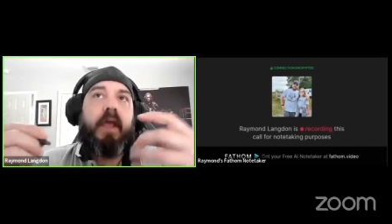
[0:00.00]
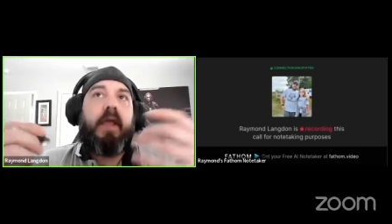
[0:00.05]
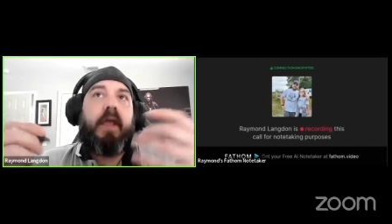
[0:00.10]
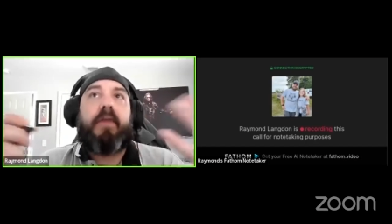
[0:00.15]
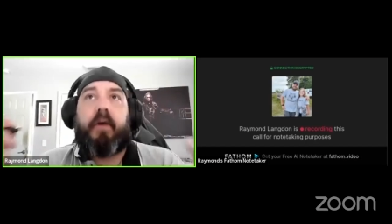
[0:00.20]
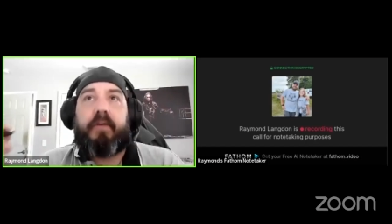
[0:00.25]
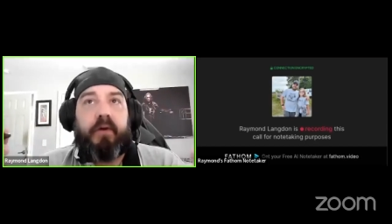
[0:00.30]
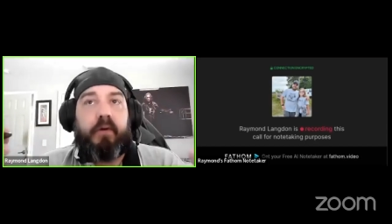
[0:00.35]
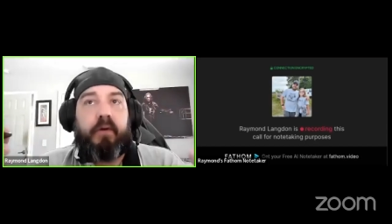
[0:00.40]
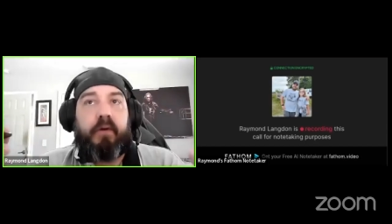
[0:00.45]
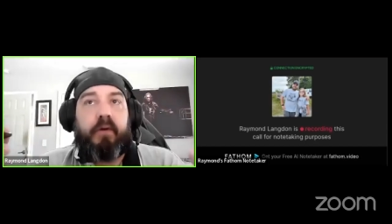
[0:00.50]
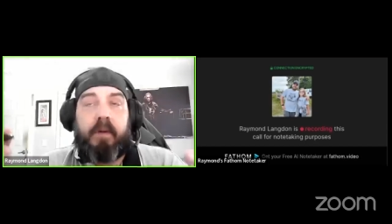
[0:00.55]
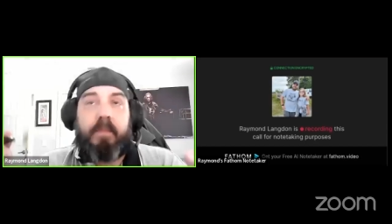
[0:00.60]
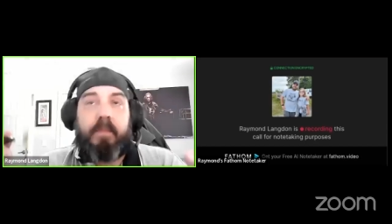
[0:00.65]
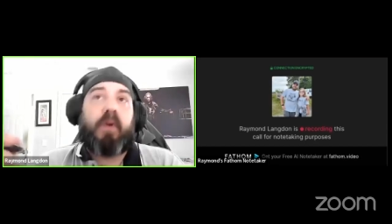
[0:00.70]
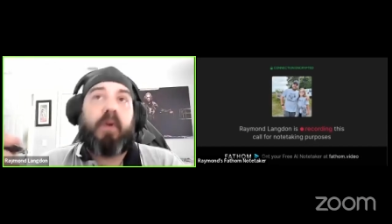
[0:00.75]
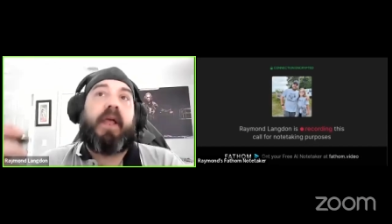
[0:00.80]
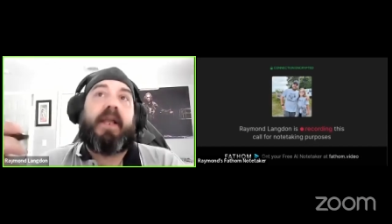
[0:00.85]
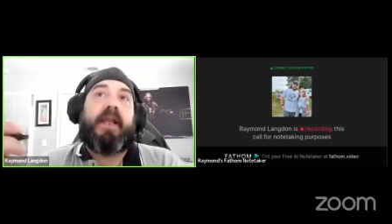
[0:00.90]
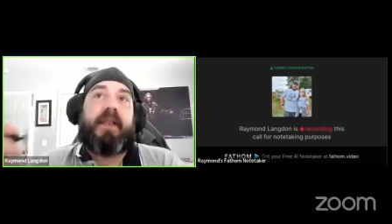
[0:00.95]
those are who are
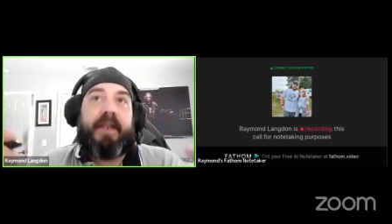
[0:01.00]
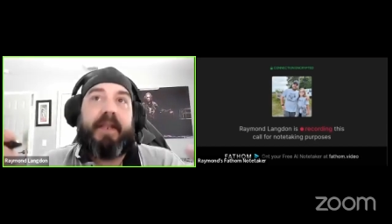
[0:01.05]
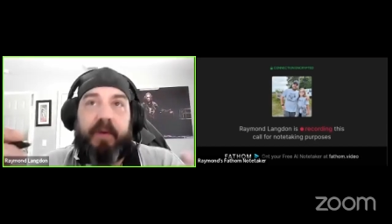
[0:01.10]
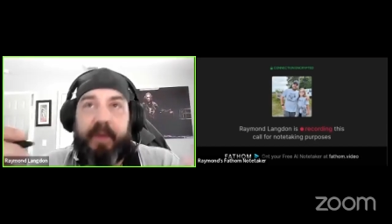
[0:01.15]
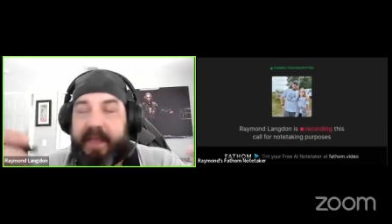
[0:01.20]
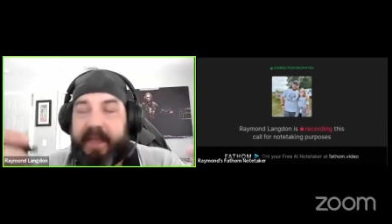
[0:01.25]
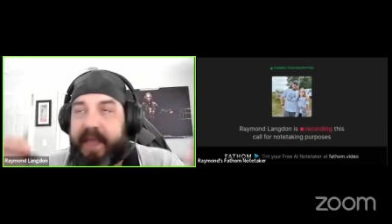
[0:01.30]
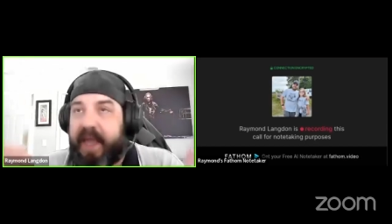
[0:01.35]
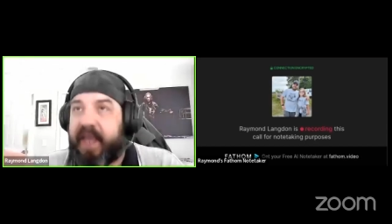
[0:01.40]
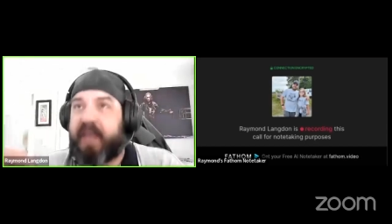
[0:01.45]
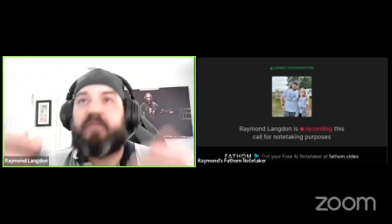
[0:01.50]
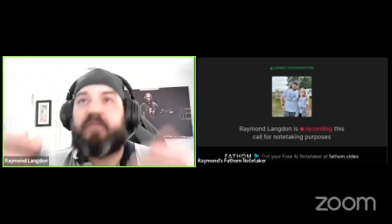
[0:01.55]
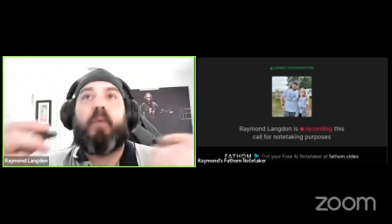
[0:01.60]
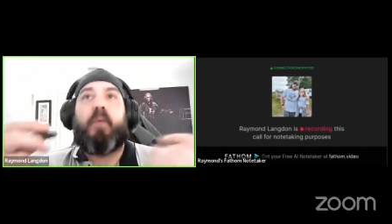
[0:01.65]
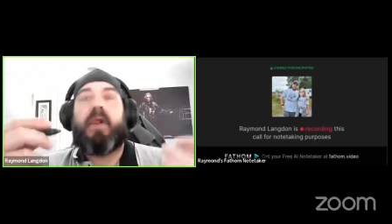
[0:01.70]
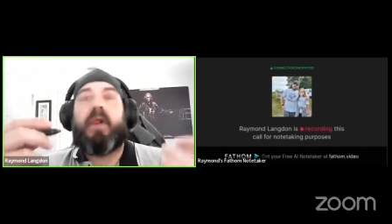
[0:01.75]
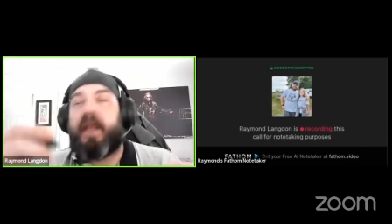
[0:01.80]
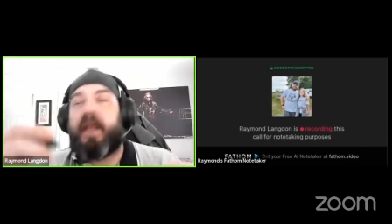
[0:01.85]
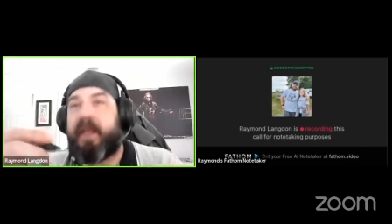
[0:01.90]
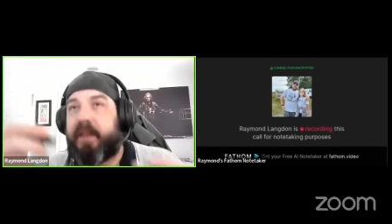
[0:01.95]
more likely to engage
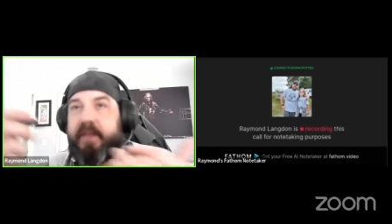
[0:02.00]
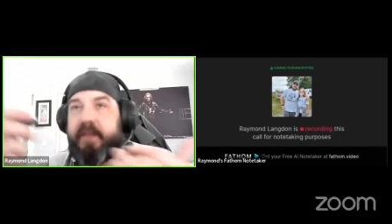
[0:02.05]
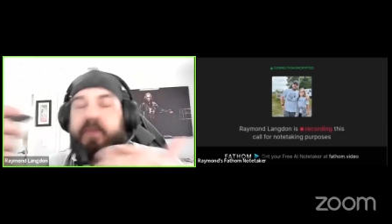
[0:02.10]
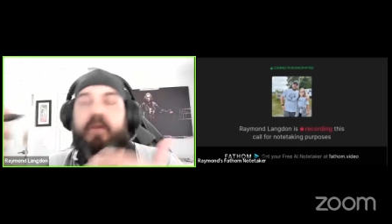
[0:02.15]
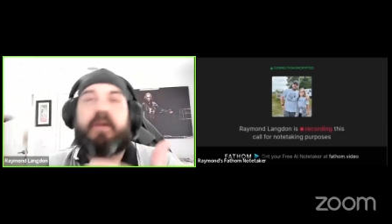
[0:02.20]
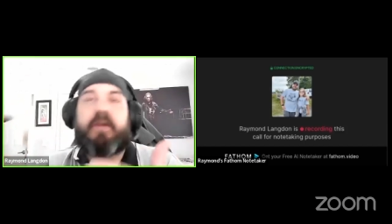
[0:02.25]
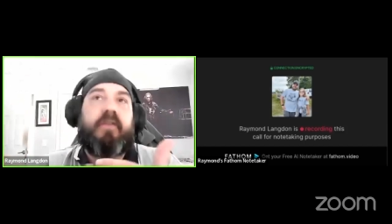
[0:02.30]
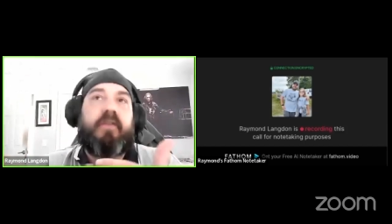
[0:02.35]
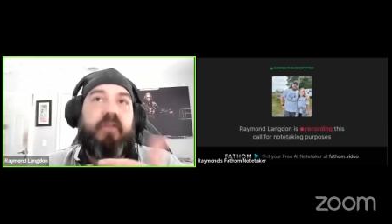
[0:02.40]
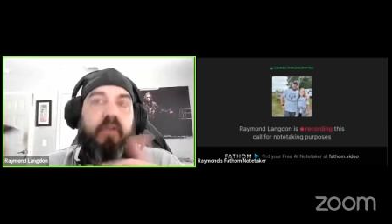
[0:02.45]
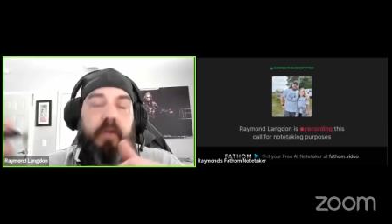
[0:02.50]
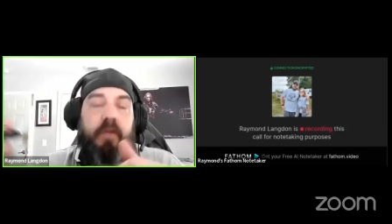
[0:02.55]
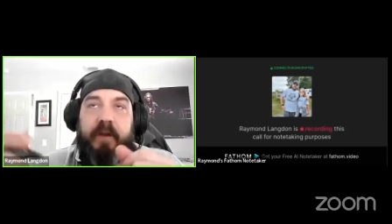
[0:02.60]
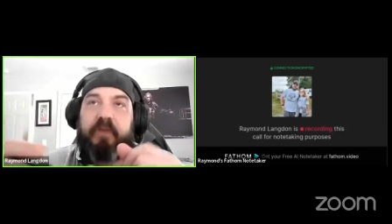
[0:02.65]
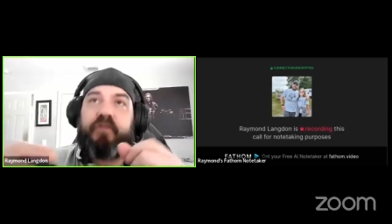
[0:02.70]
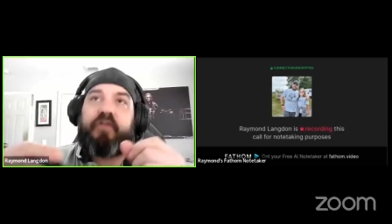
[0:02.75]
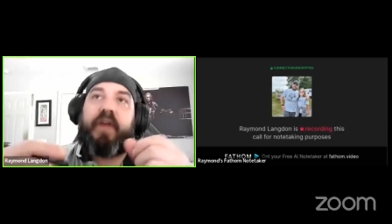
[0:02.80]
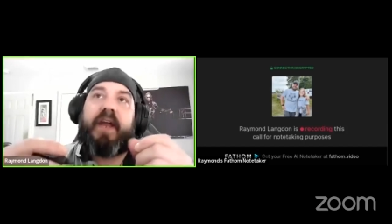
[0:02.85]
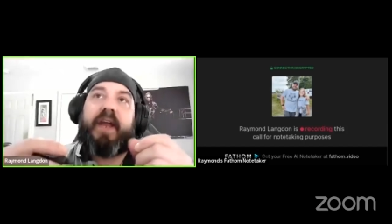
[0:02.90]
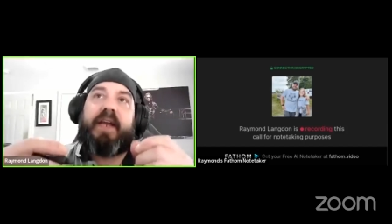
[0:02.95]
more likely to consume your
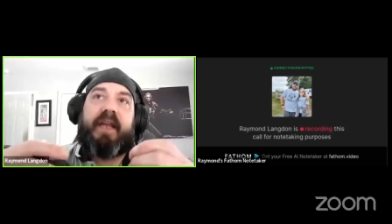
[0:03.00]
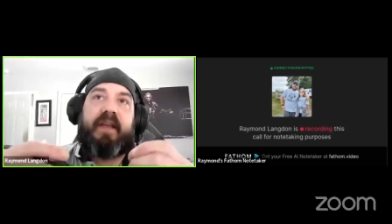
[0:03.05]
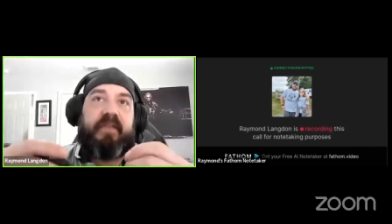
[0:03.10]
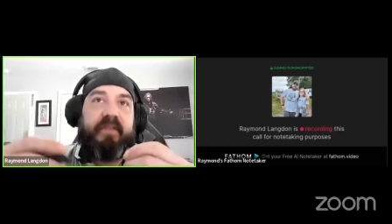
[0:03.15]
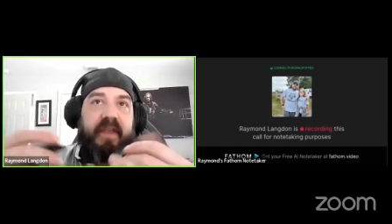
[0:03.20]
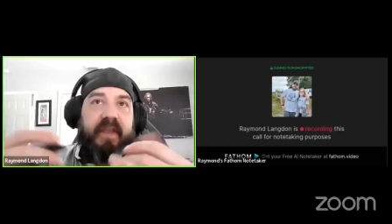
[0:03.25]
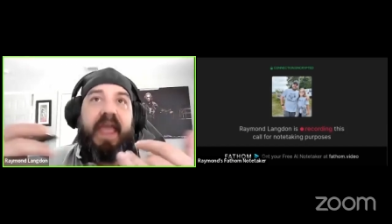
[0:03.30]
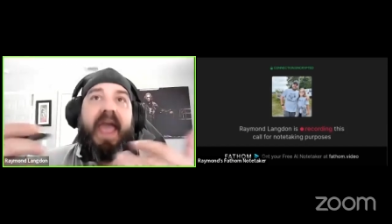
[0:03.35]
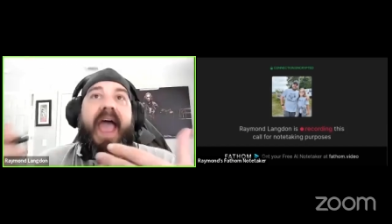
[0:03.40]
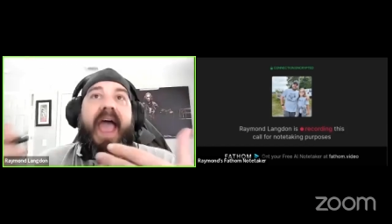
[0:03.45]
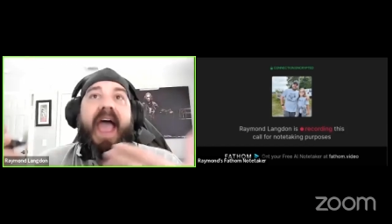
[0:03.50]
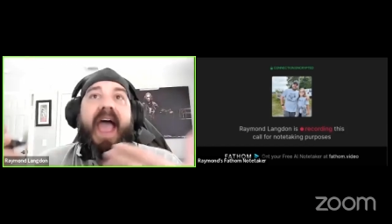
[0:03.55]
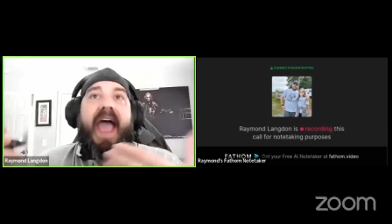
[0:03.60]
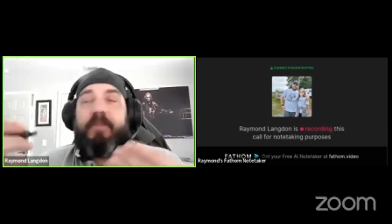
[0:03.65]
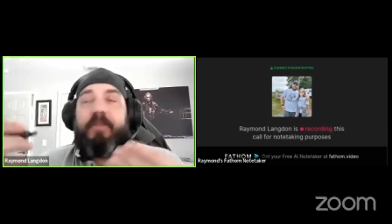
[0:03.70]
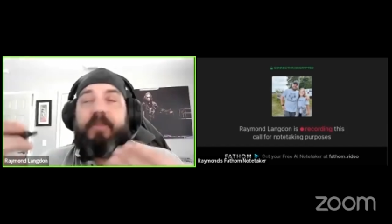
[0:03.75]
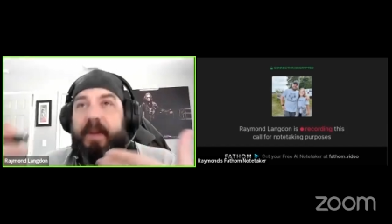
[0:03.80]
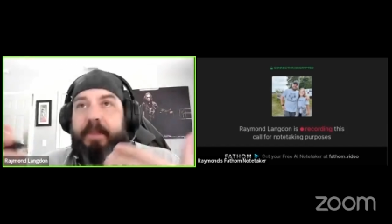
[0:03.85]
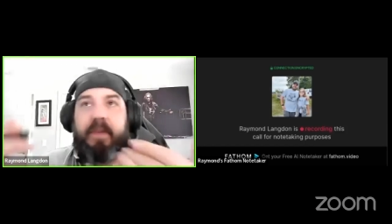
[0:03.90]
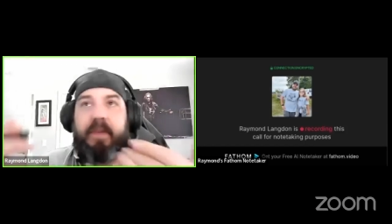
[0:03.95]
trainings as
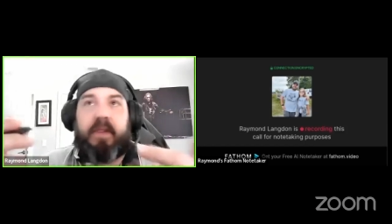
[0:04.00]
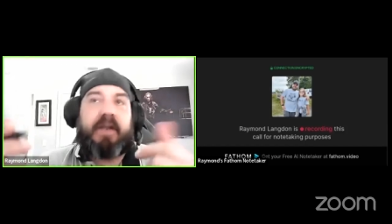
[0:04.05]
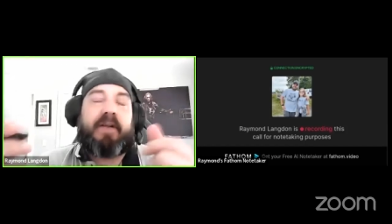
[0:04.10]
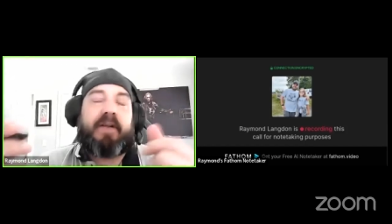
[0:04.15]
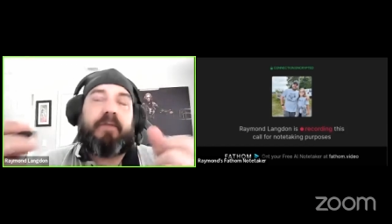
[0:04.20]
people lurk